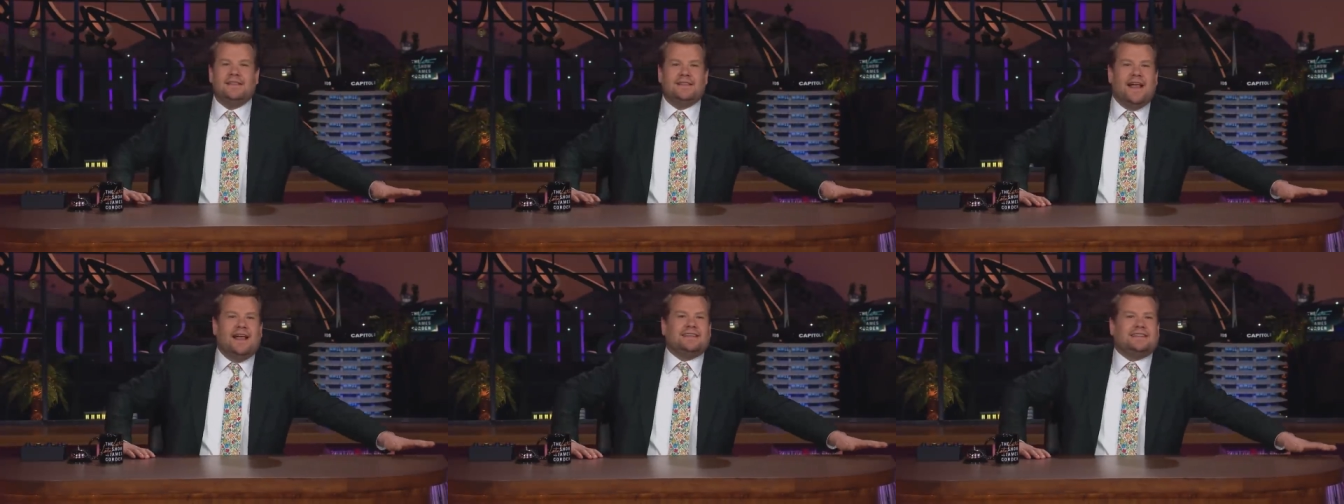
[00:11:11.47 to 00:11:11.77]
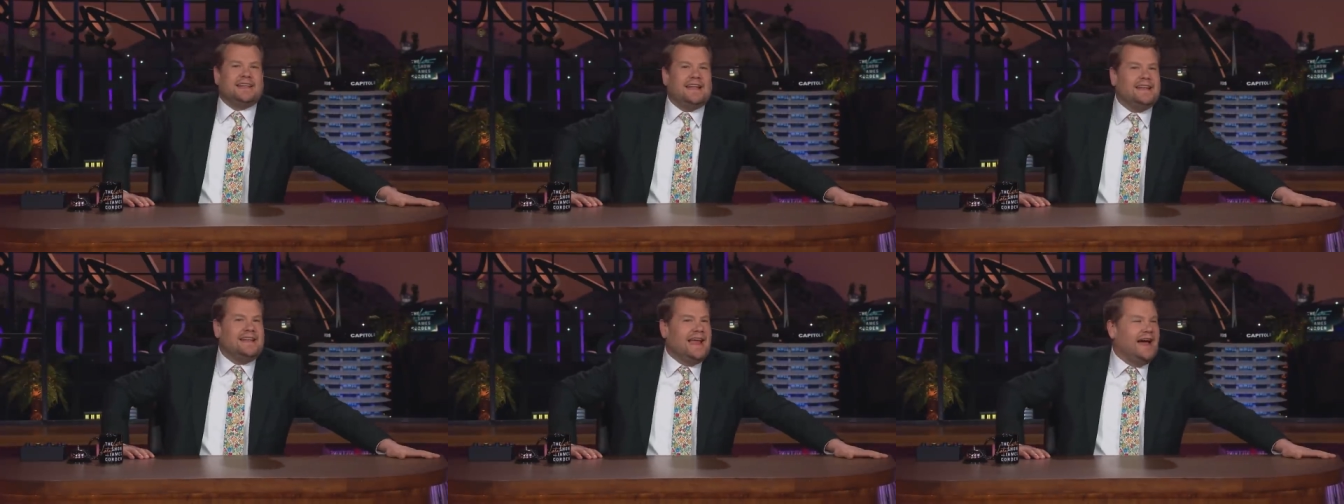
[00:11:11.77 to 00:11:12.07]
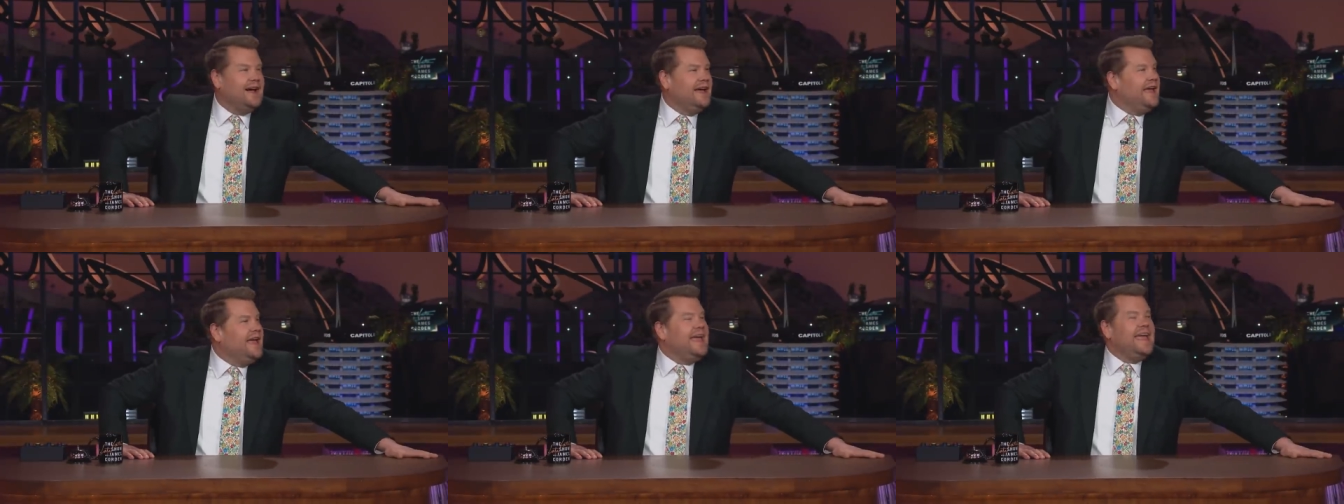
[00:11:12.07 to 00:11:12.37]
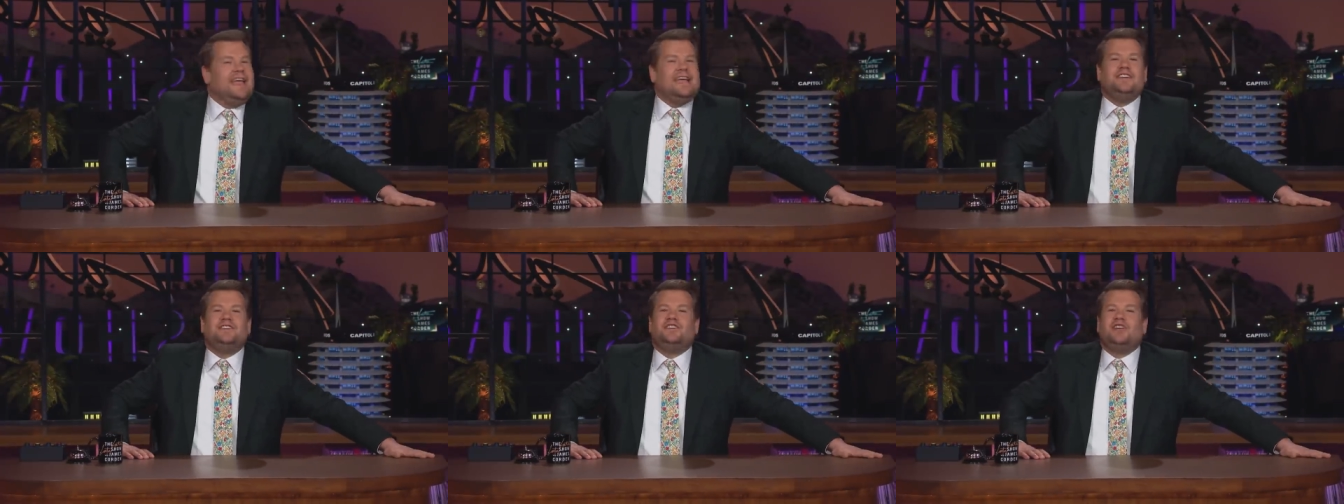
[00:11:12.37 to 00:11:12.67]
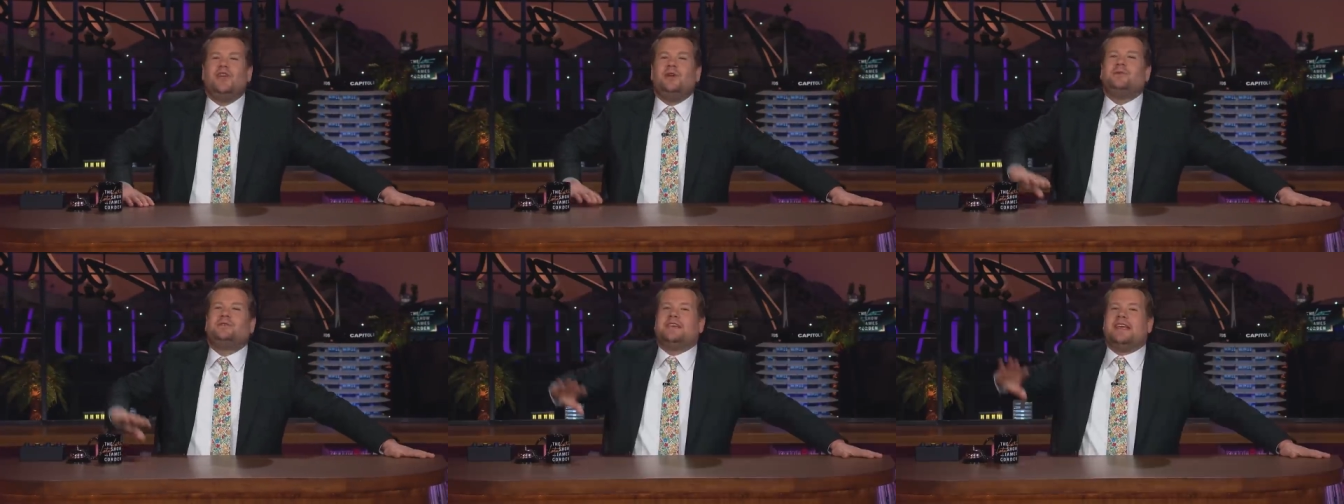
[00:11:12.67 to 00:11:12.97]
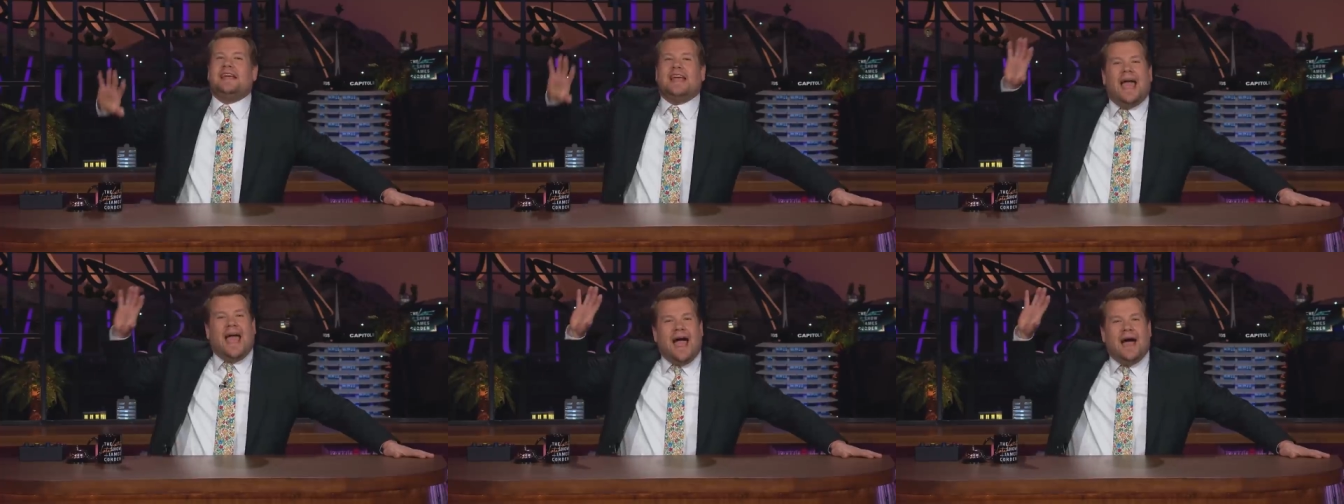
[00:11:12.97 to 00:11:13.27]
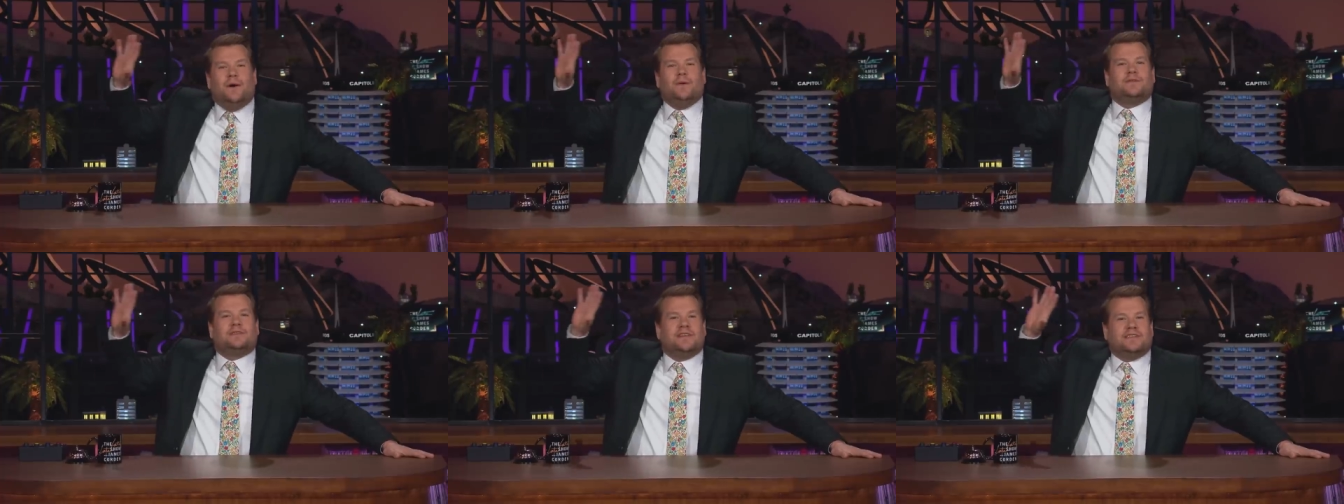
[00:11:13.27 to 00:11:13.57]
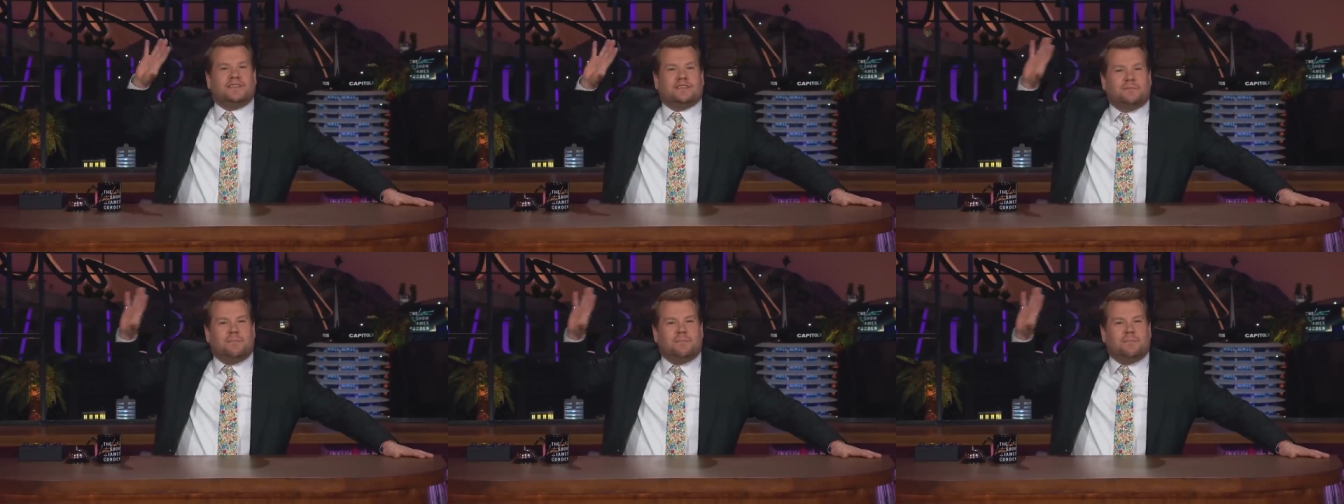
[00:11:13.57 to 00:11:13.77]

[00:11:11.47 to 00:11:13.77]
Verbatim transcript: That's it now. He's using outer